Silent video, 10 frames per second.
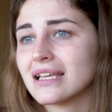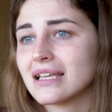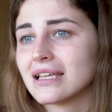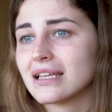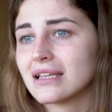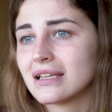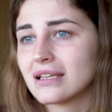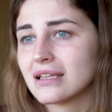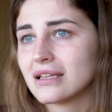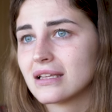
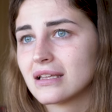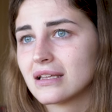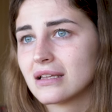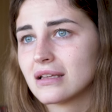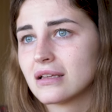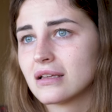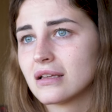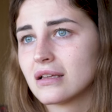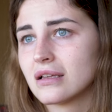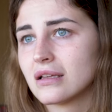
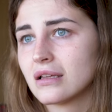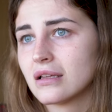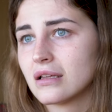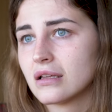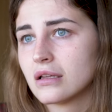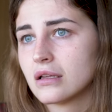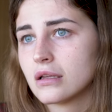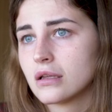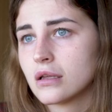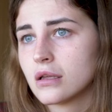
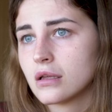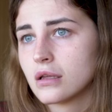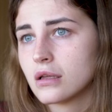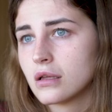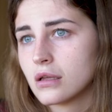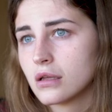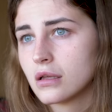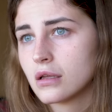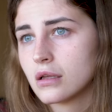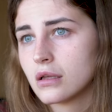
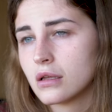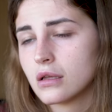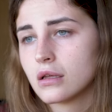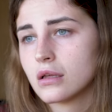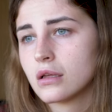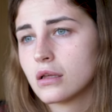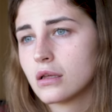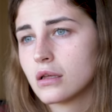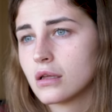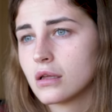
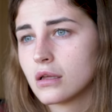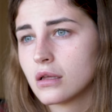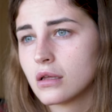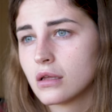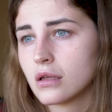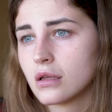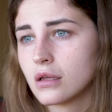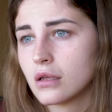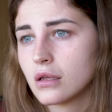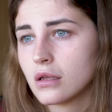
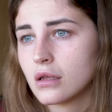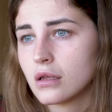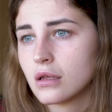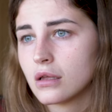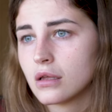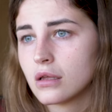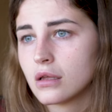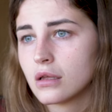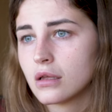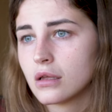
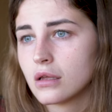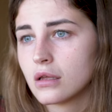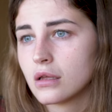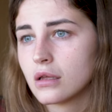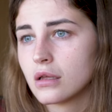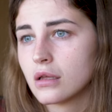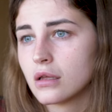Nobody speaks.